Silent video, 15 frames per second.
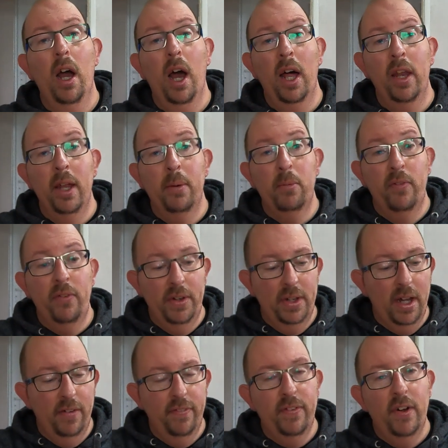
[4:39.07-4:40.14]
And then within
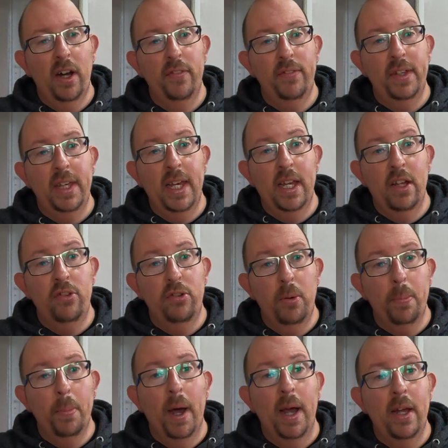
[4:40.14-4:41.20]
that 5 years, you
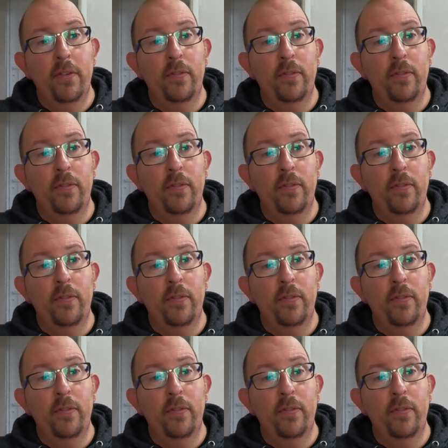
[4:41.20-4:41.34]
pay